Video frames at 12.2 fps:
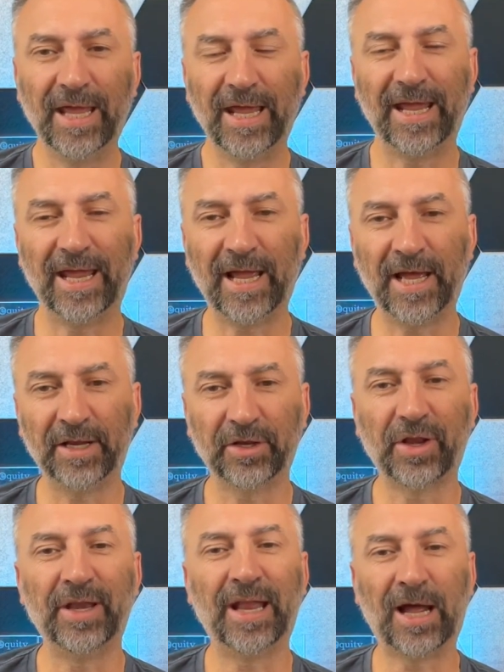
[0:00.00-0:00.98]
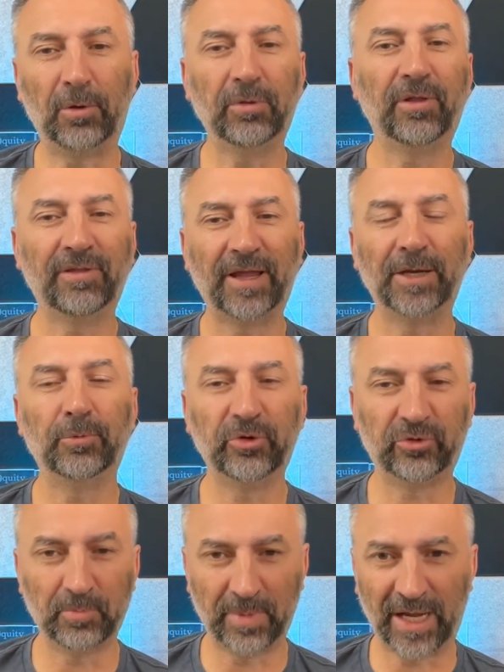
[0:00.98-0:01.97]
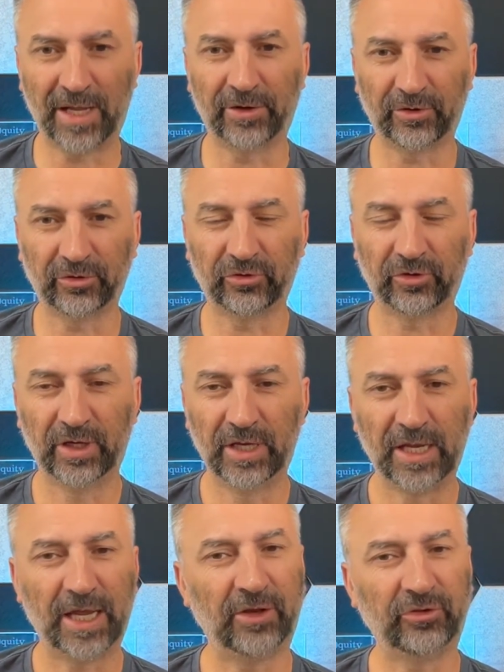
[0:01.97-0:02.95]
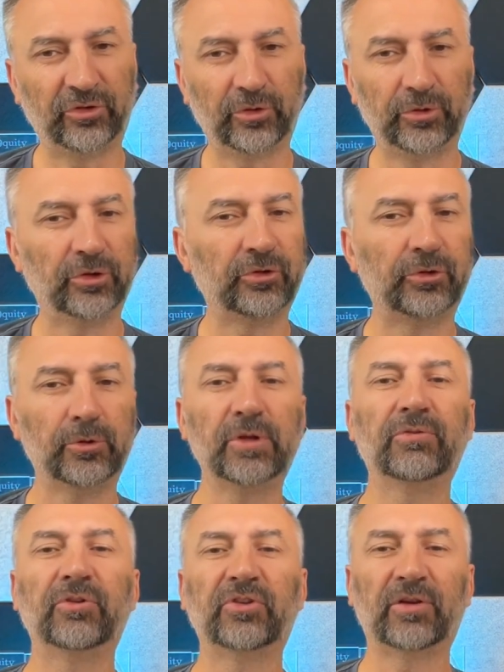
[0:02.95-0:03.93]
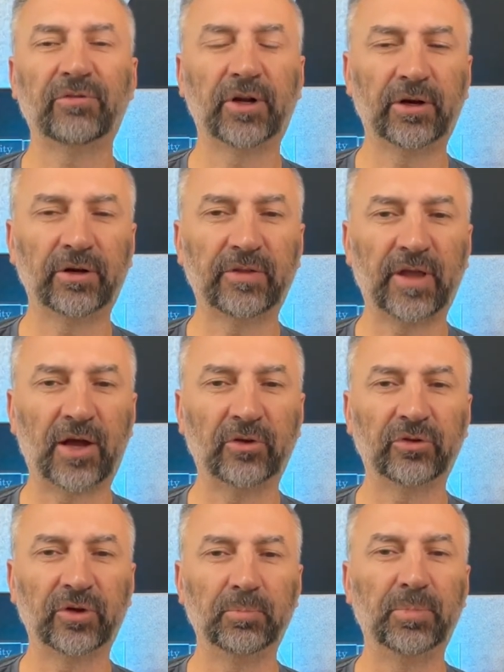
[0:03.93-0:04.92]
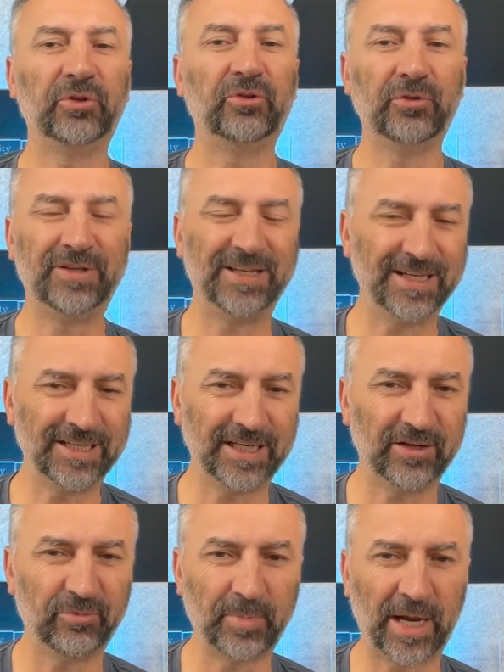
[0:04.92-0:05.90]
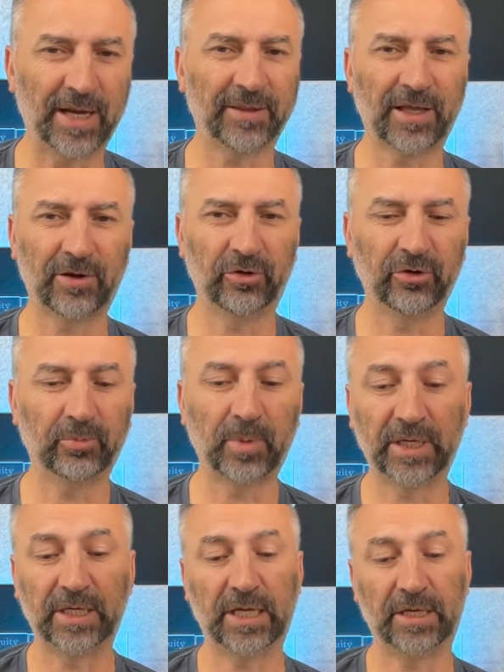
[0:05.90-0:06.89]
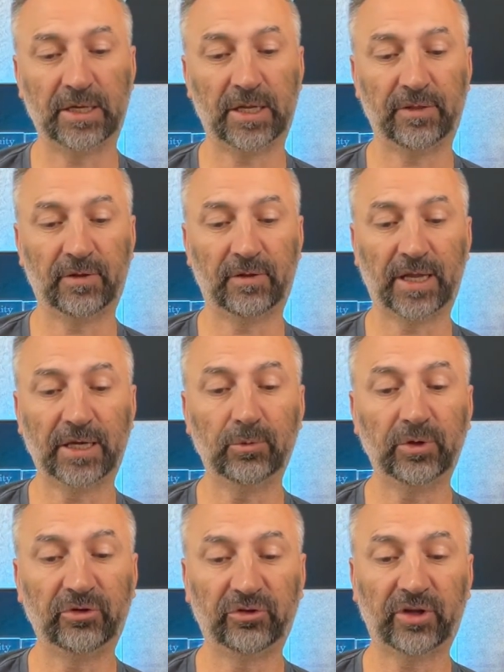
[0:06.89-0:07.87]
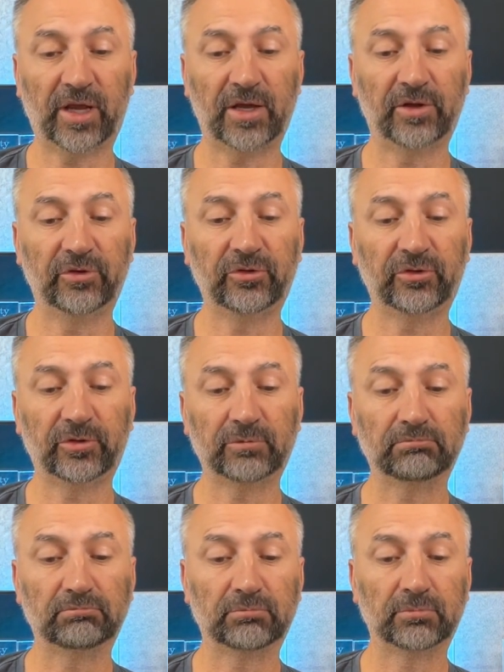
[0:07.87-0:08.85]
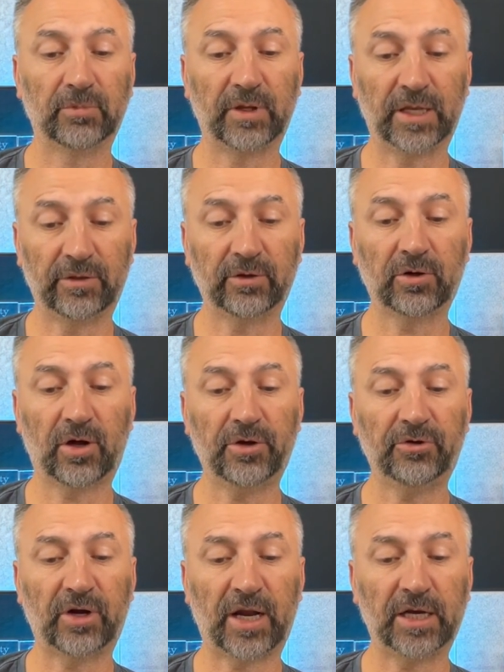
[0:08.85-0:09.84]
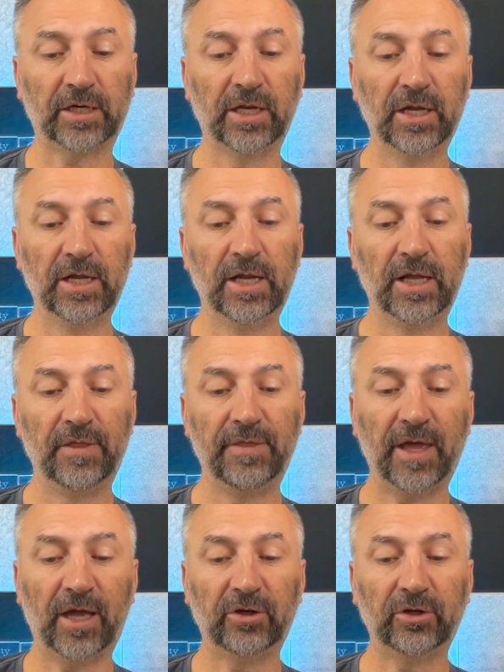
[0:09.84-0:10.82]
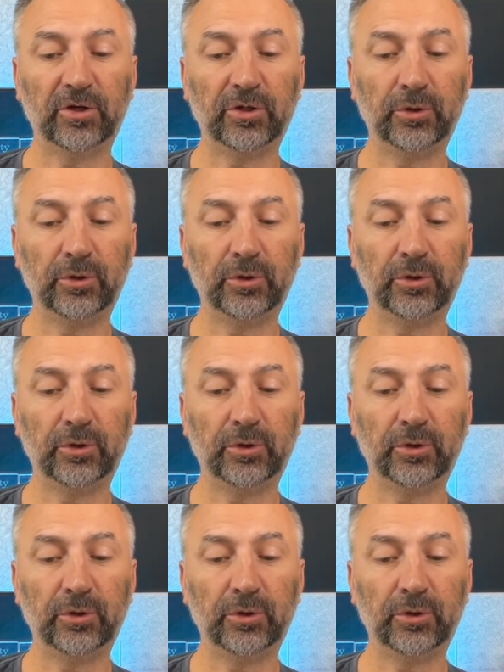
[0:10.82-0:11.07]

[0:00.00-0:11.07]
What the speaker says: and now the language matters. And so you're suing for $700,000, but you didn't give back that earnest money. And the language says in the contract that you